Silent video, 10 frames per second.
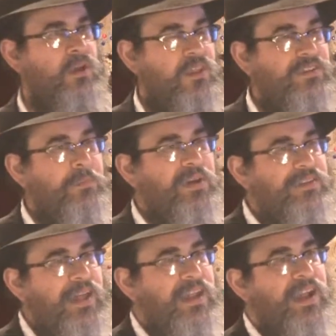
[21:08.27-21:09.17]
The Tzemach
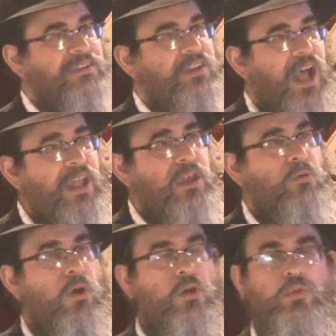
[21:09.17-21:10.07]
Tzedek, as a
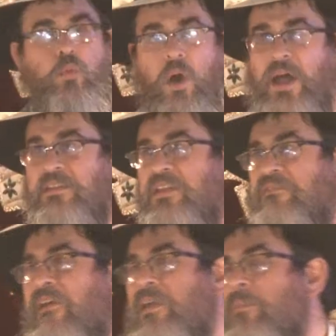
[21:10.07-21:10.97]
9-year-old, wanted very